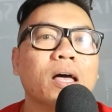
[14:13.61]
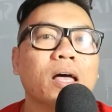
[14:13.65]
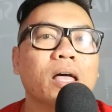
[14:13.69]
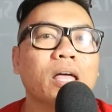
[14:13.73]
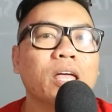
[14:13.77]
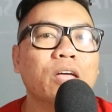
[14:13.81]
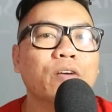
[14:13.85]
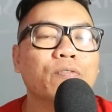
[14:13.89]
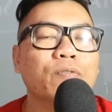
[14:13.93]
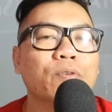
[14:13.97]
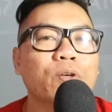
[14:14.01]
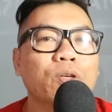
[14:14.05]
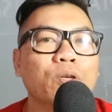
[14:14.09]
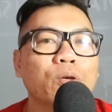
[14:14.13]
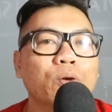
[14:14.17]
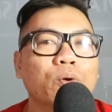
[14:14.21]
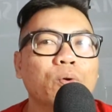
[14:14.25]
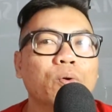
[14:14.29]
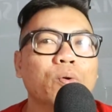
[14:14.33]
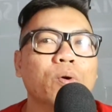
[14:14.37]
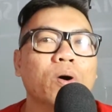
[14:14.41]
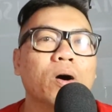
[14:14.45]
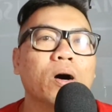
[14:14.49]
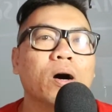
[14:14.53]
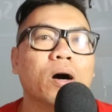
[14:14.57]
if
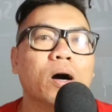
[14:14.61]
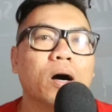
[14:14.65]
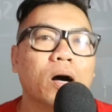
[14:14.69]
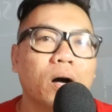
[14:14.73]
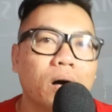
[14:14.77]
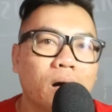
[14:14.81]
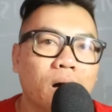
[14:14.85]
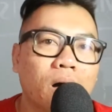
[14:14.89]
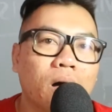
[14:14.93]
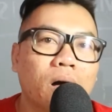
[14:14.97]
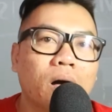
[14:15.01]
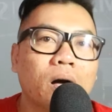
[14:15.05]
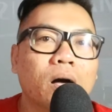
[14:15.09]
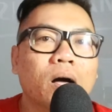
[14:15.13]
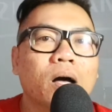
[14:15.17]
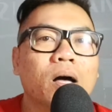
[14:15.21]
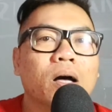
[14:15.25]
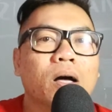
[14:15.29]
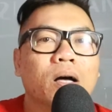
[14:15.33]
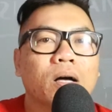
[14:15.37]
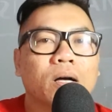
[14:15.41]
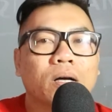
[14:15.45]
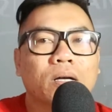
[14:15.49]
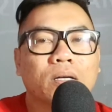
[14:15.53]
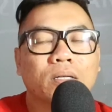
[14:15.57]
you
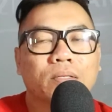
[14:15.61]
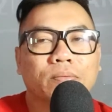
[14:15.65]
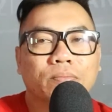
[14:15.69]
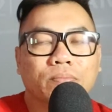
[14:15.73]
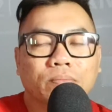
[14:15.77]
are